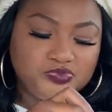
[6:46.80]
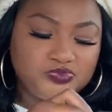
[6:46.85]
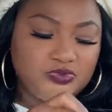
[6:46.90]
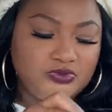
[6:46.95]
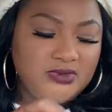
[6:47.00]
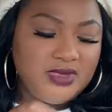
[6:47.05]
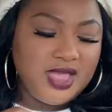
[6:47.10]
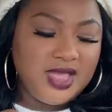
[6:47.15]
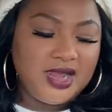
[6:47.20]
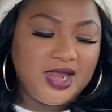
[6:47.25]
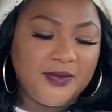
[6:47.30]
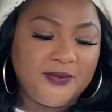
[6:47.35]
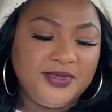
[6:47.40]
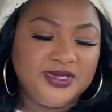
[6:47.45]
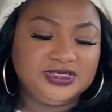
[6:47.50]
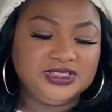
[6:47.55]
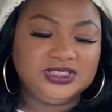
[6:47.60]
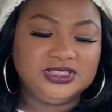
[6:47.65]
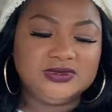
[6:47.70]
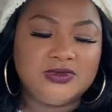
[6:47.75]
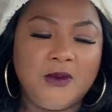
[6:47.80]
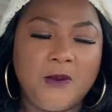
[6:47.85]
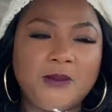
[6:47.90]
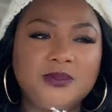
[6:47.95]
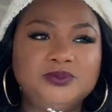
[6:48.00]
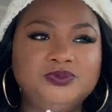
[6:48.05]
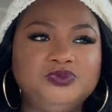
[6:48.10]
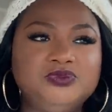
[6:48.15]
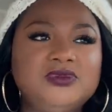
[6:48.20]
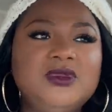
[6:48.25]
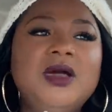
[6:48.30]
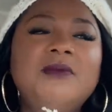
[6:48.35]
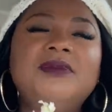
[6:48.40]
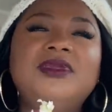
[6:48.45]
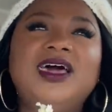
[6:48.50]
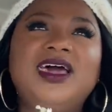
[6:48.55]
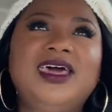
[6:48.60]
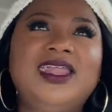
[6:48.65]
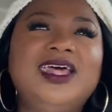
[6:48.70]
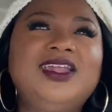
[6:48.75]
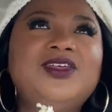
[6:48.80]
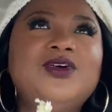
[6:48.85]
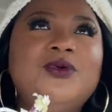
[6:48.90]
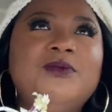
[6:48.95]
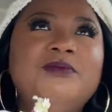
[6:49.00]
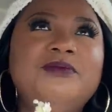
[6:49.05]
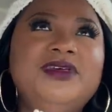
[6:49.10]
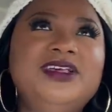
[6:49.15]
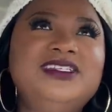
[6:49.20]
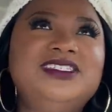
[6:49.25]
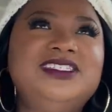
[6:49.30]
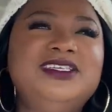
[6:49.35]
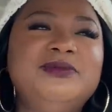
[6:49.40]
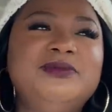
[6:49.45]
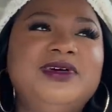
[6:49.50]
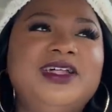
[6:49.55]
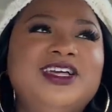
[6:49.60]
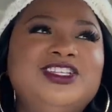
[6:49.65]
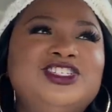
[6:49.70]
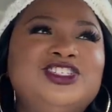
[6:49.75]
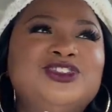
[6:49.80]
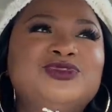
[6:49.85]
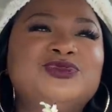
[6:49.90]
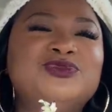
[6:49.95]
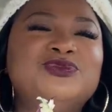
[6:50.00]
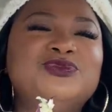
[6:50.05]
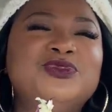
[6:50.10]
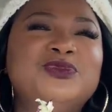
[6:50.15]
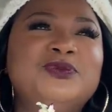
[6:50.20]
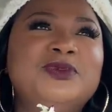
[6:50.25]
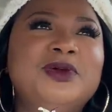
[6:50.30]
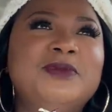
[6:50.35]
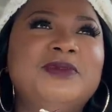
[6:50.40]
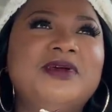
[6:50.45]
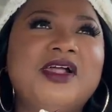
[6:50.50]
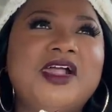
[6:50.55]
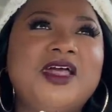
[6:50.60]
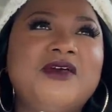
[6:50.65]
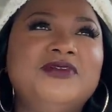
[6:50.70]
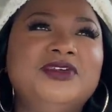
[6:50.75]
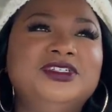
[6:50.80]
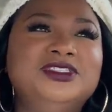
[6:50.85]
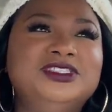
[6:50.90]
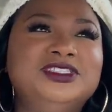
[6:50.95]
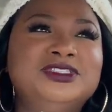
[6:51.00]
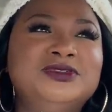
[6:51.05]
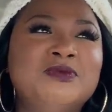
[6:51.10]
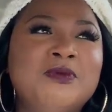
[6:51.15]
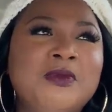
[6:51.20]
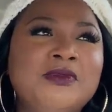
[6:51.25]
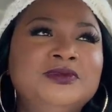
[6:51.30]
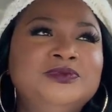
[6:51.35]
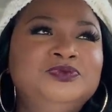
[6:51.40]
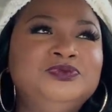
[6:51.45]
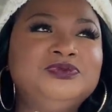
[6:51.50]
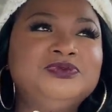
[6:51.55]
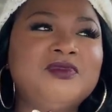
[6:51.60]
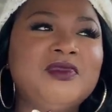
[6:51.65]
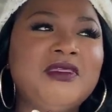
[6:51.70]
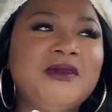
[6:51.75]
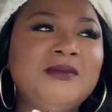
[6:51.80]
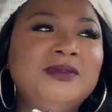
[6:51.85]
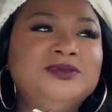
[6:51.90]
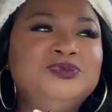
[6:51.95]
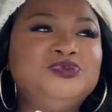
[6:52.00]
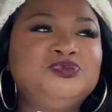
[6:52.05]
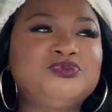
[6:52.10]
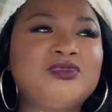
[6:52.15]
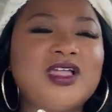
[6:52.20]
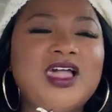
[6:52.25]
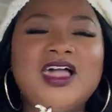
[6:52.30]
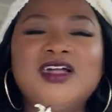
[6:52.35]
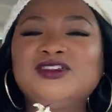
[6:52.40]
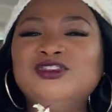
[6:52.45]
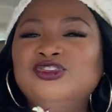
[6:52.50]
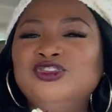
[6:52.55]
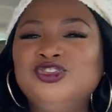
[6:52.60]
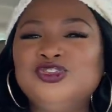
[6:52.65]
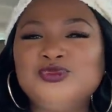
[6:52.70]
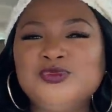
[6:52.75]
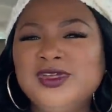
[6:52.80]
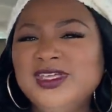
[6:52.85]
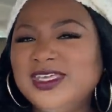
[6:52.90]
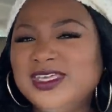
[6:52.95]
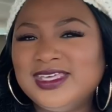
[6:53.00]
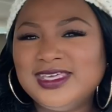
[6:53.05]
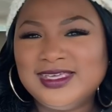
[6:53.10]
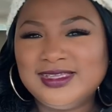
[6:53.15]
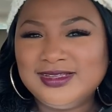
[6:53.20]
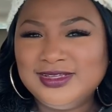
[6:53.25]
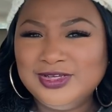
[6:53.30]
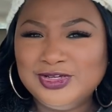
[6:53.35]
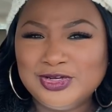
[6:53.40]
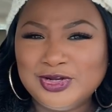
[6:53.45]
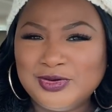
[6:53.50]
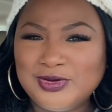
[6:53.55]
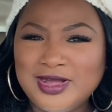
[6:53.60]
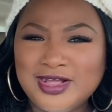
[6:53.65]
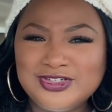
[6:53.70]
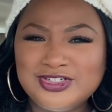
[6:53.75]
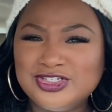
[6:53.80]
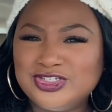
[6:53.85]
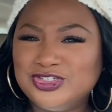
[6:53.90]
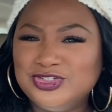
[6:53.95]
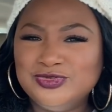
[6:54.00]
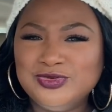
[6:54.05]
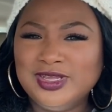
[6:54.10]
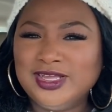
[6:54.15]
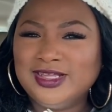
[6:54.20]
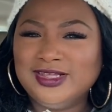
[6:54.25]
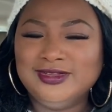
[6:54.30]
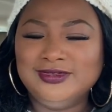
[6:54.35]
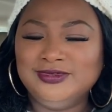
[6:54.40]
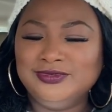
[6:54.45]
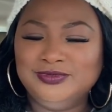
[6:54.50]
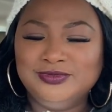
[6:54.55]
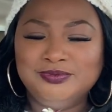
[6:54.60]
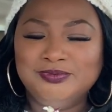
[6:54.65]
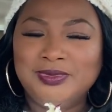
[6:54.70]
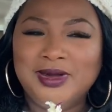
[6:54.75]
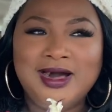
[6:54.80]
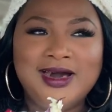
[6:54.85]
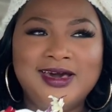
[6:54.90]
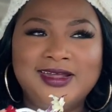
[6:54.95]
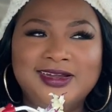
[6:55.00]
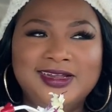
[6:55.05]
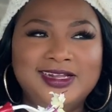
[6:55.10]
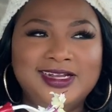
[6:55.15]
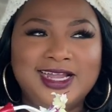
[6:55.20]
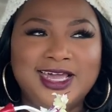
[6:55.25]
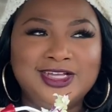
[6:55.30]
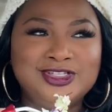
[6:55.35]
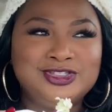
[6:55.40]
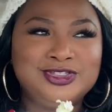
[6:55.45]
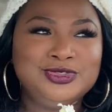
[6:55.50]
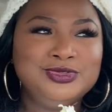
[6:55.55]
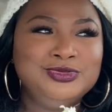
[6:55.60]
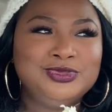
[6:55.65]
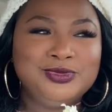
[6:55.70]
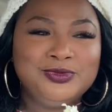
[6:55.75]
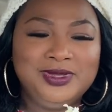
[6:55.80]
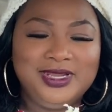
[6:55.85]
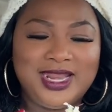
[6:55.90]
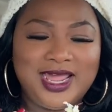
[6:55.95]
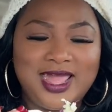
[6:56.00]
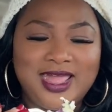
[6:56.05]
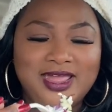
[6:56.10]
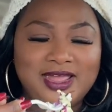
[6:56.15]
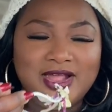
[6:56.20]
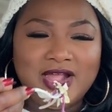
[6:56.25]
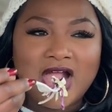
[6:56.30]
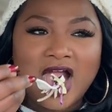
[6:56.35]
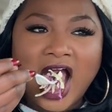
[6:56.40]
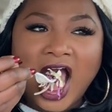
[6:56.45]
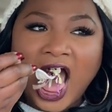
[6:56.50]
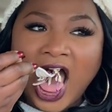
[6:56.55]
Man, I miss it. And I'm lying, I don't miss it, but I just remember having the, I could drink it. You know, I just drink a bottle in like two, three days.